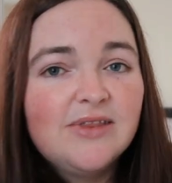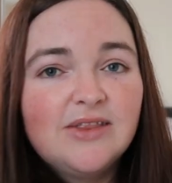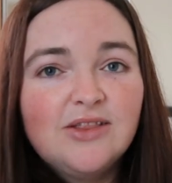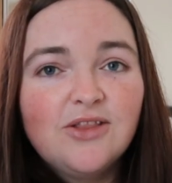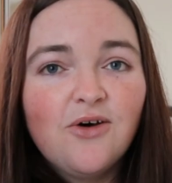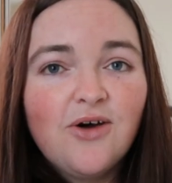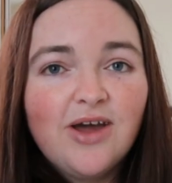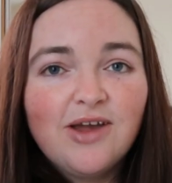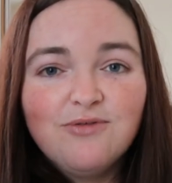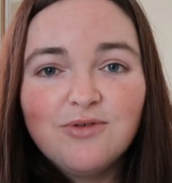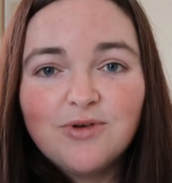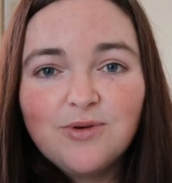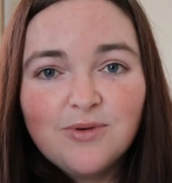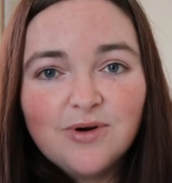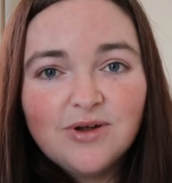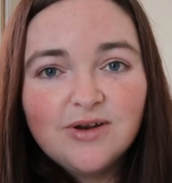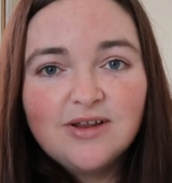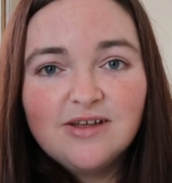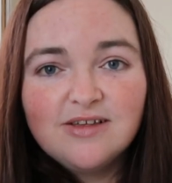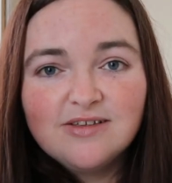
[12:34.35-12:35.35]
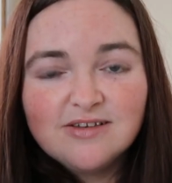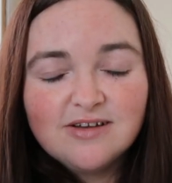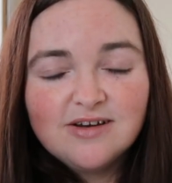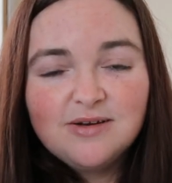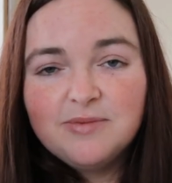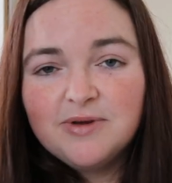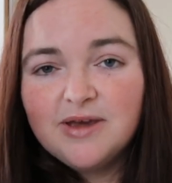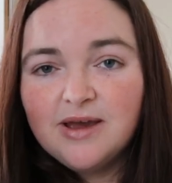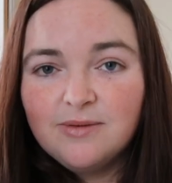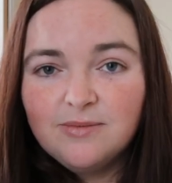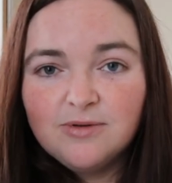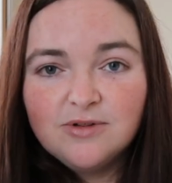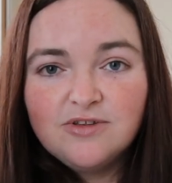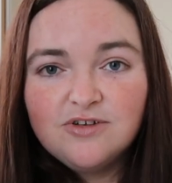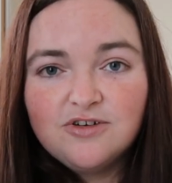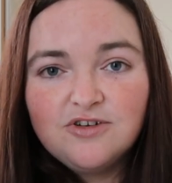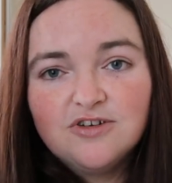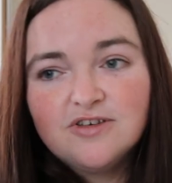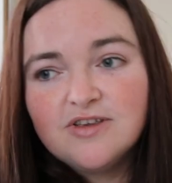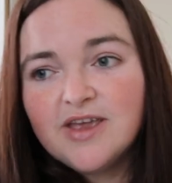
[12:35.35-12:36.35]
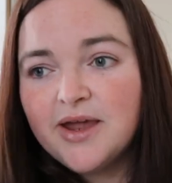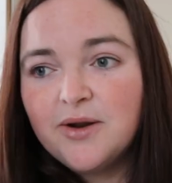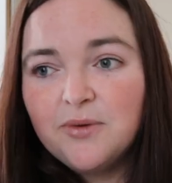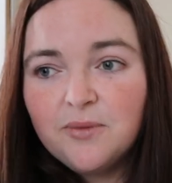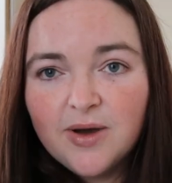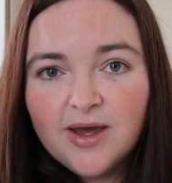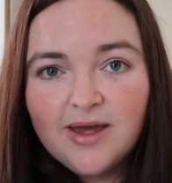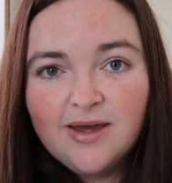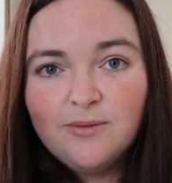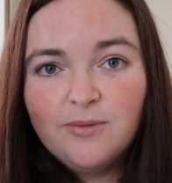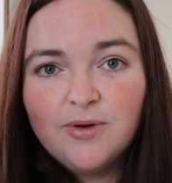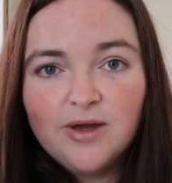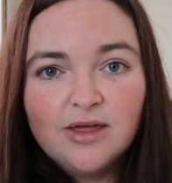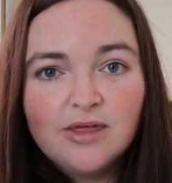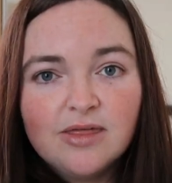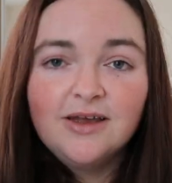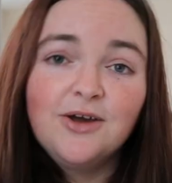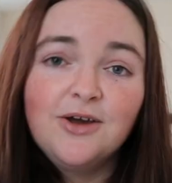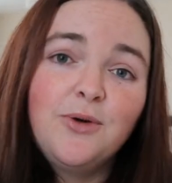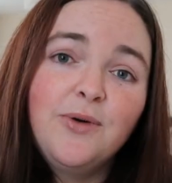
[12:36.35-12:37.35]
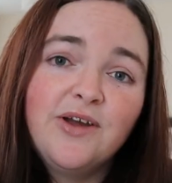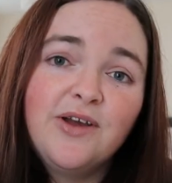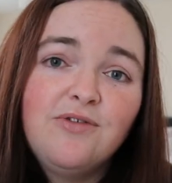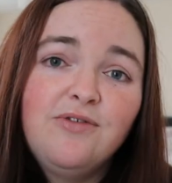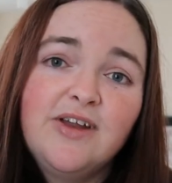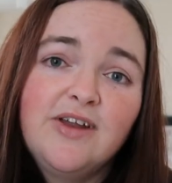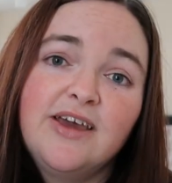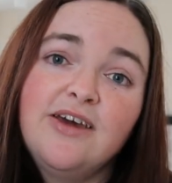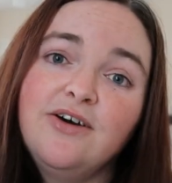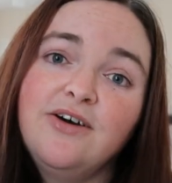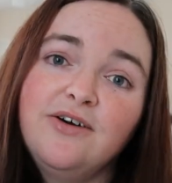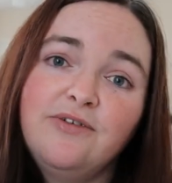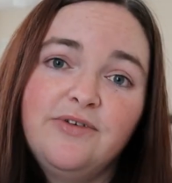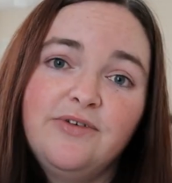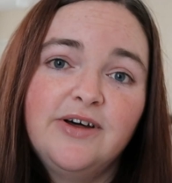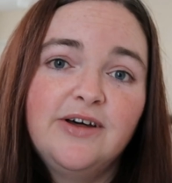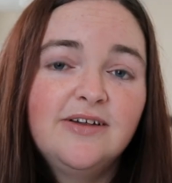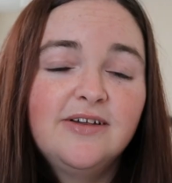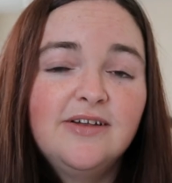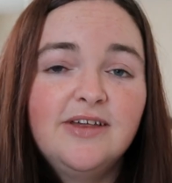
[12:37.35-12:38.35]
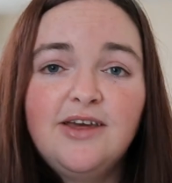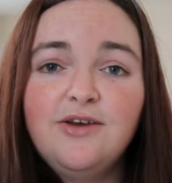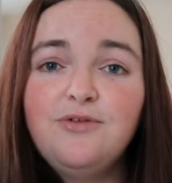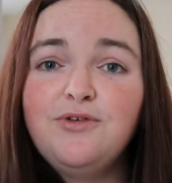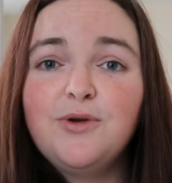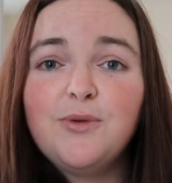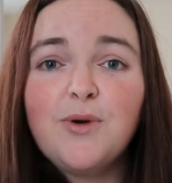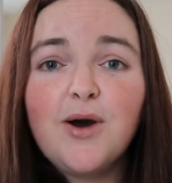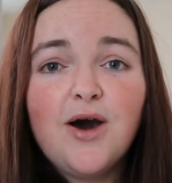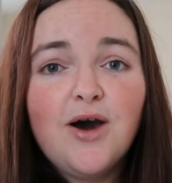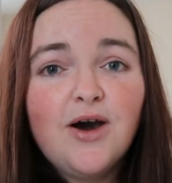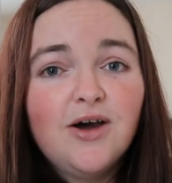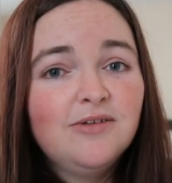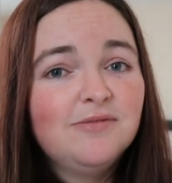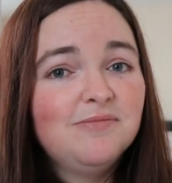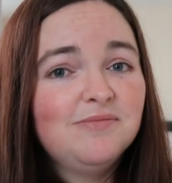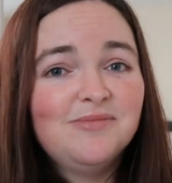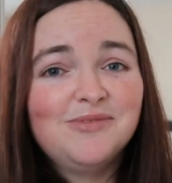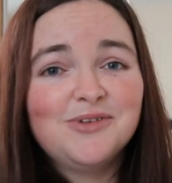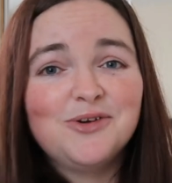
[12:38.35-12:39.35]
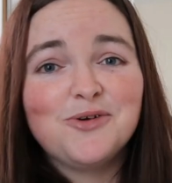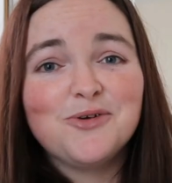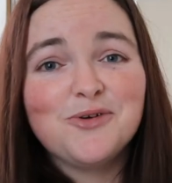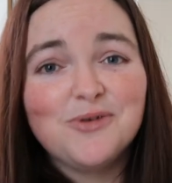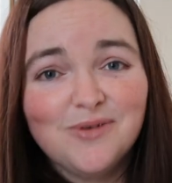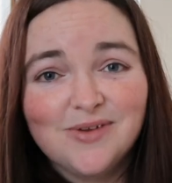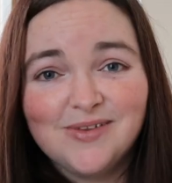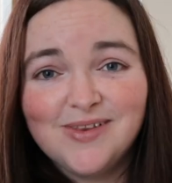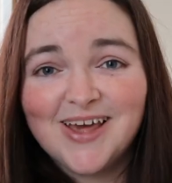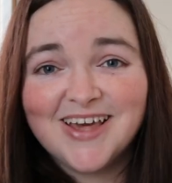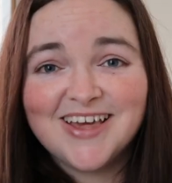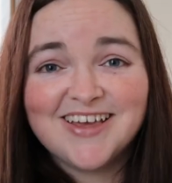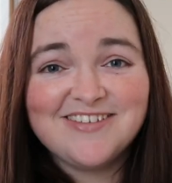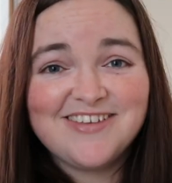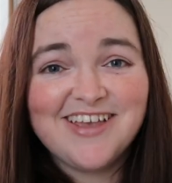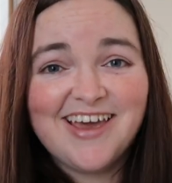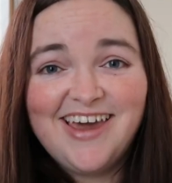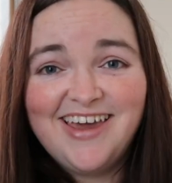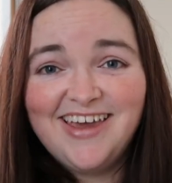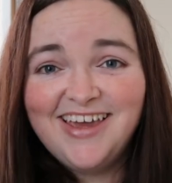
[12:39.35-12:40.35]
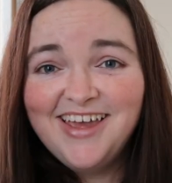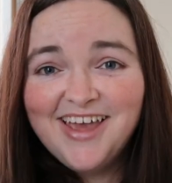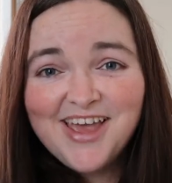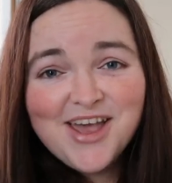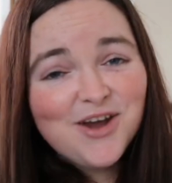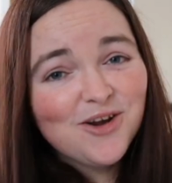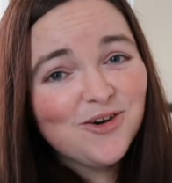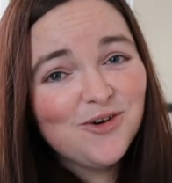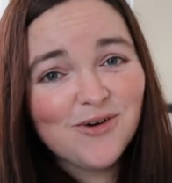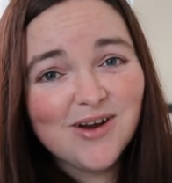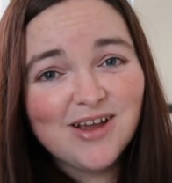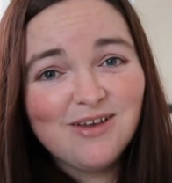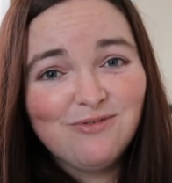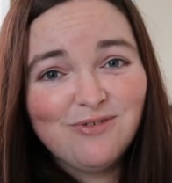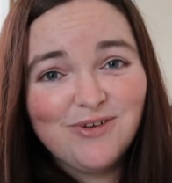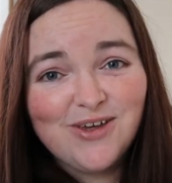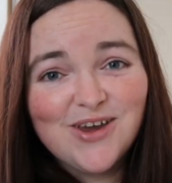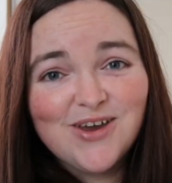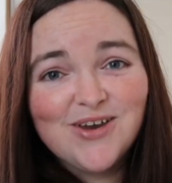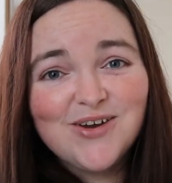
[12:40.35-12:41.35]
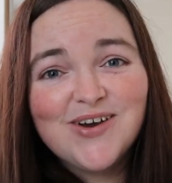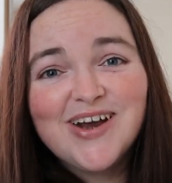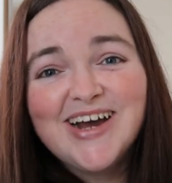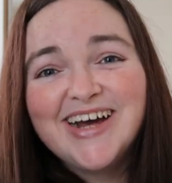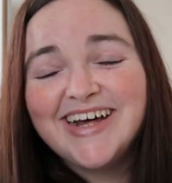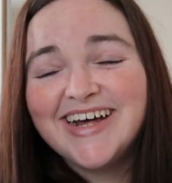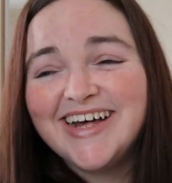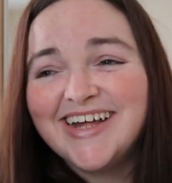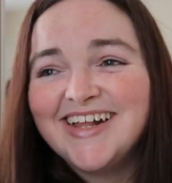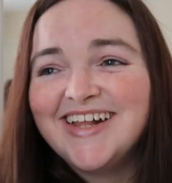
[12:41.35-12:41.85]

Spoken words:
not everyone is going to be able to just get away with a quick flick over. If you are, like I say, great for you.